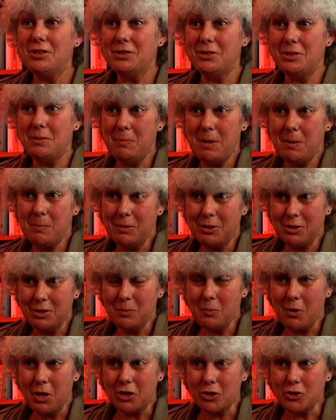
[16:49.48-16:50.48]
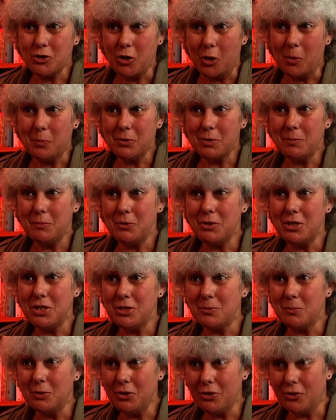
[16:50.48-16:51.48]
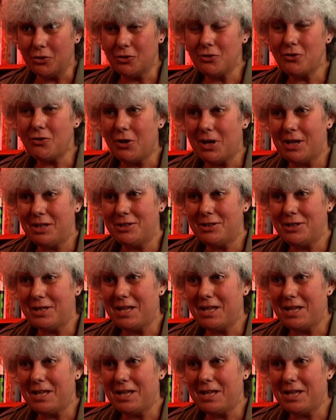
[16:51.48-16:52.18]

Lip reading: the people at the workshop, the Moonies, were not trying to